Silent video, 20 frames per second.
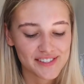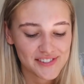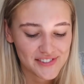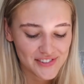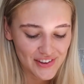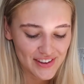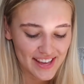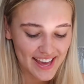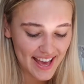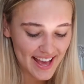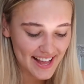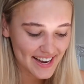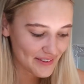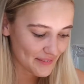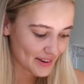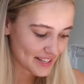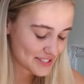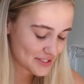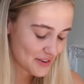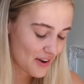So yeah,
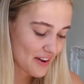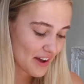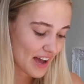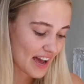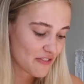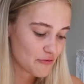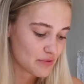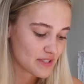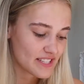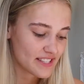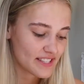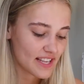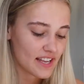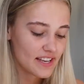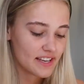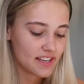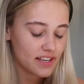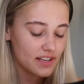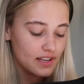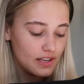anyway, so I have been
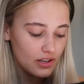sent